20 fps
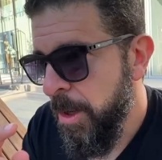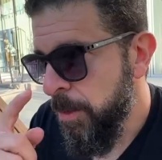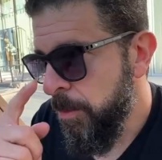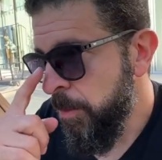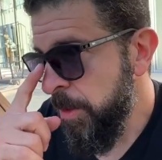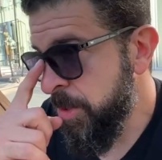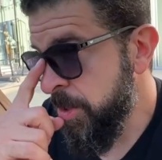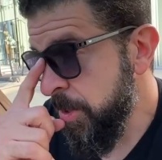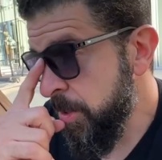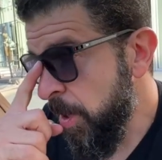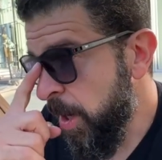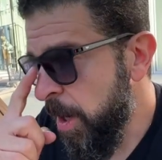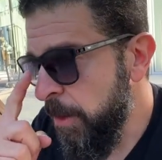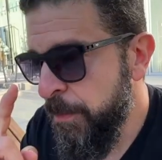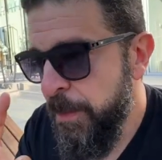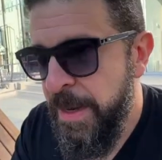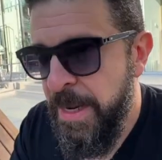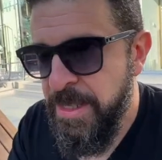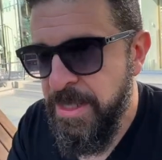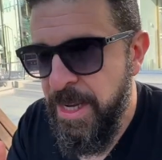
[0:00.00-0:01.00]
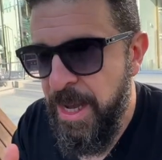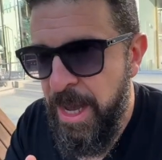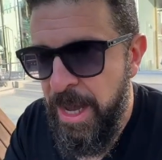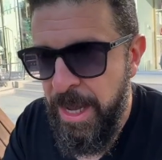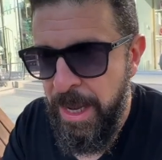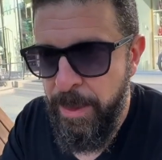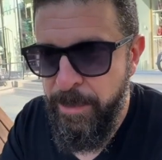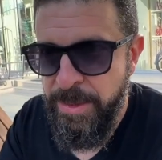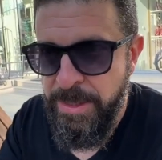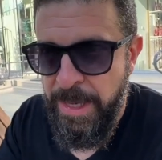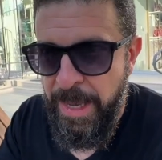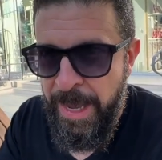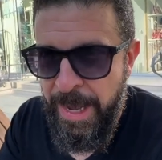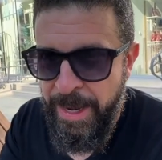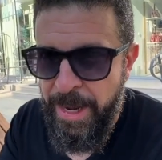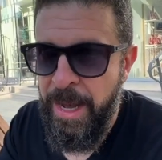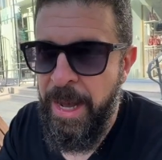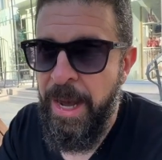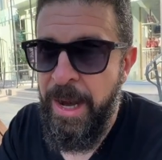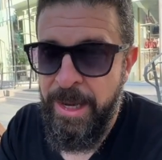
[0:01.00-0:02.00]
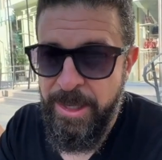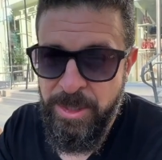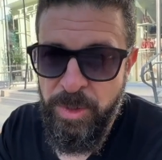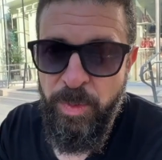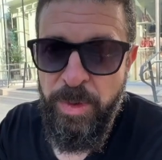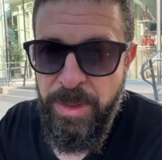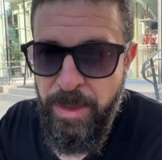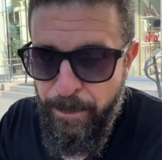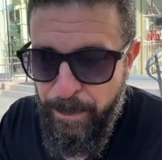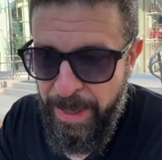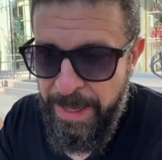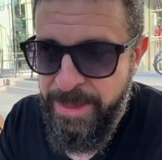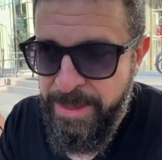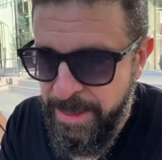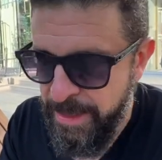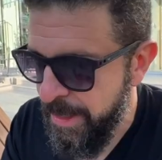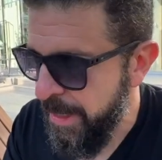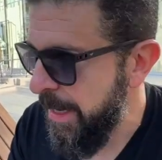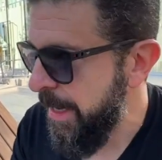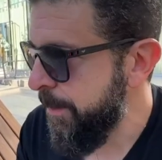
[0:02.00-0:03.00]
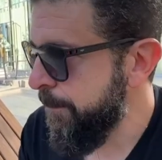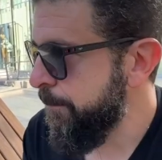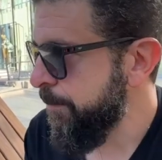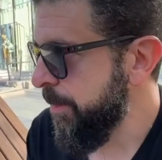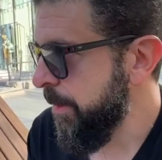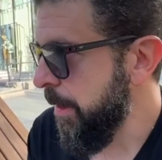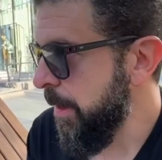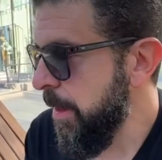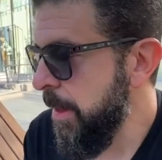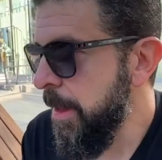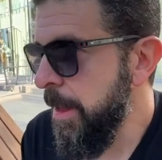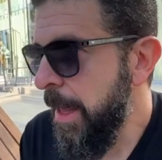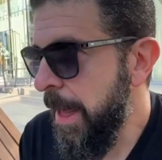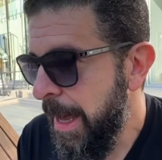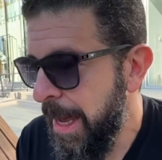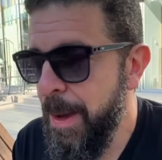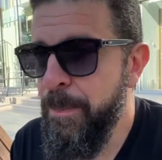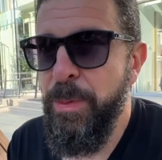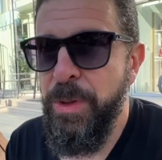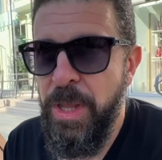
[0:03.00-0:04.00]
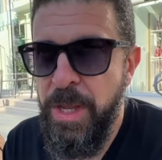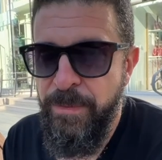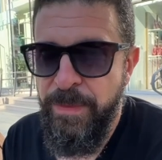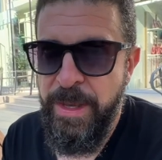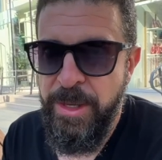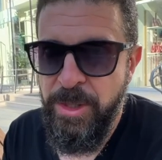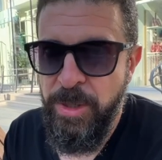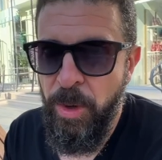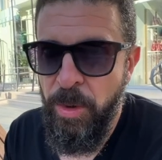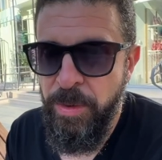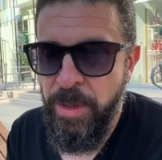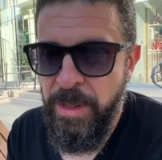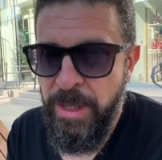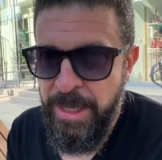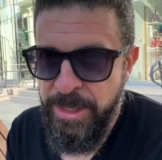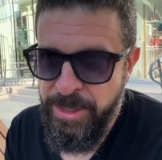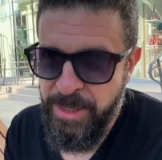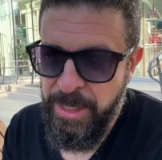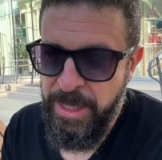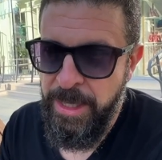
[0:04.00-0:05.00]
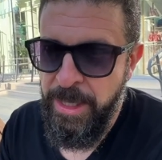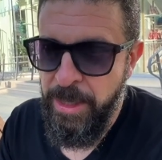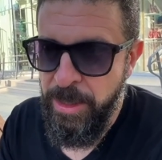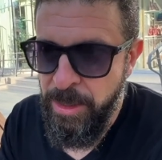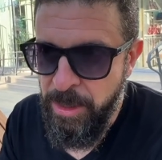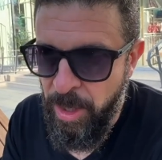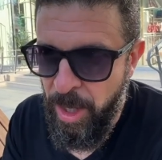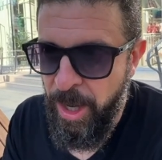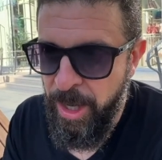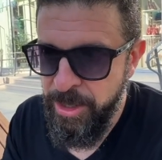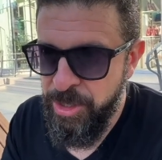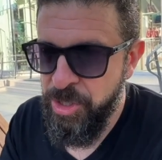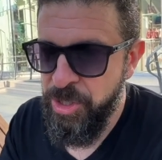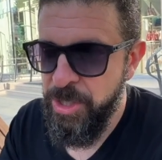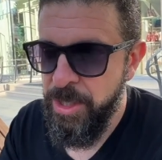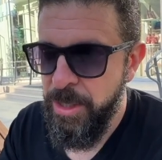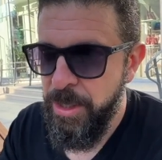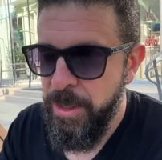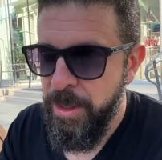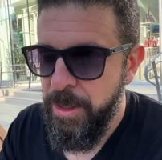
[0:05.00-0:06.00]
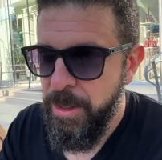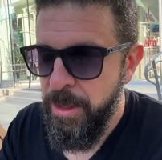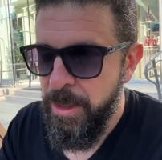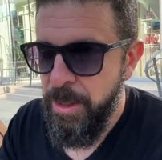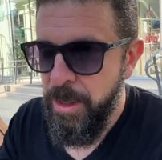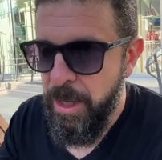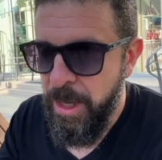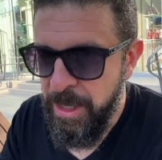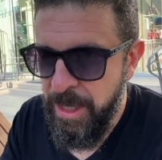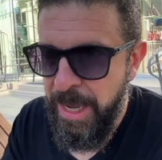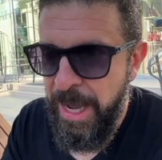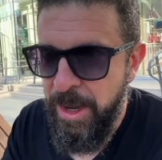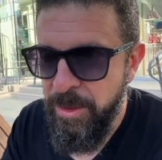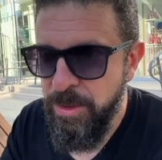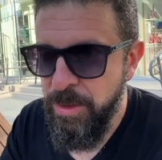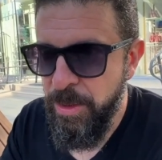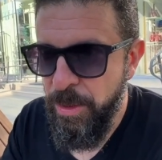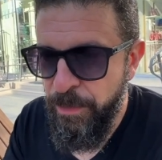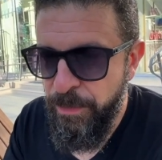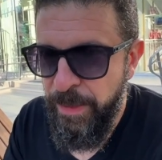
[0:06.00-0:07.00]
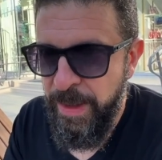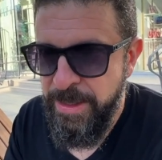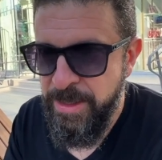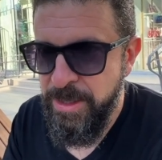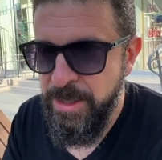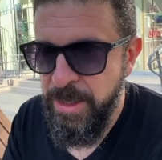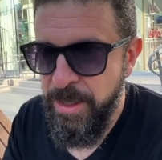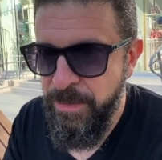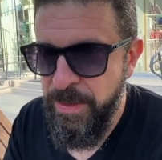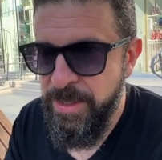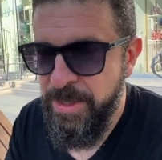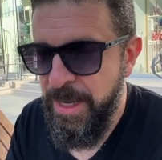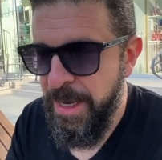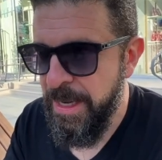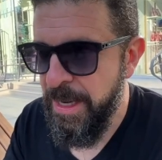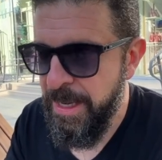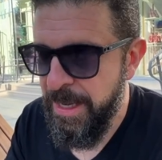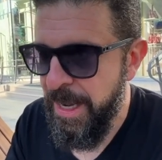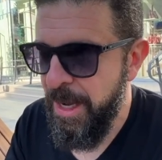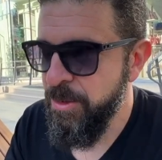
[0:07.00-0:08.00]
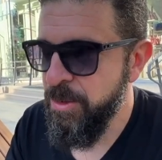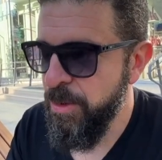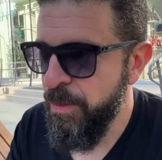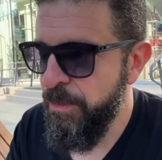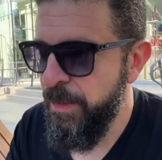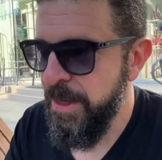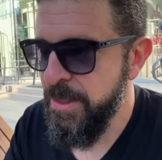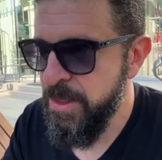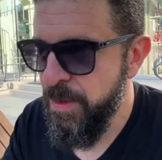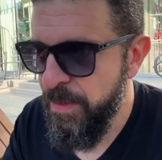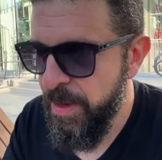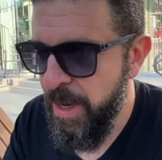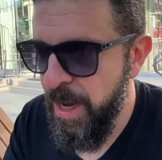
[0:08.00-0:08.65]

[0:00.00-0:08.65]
which is often at times at odds with the Pentagon, I believe they told Zelensky, launch a counteroffensive, a second counteroffensive in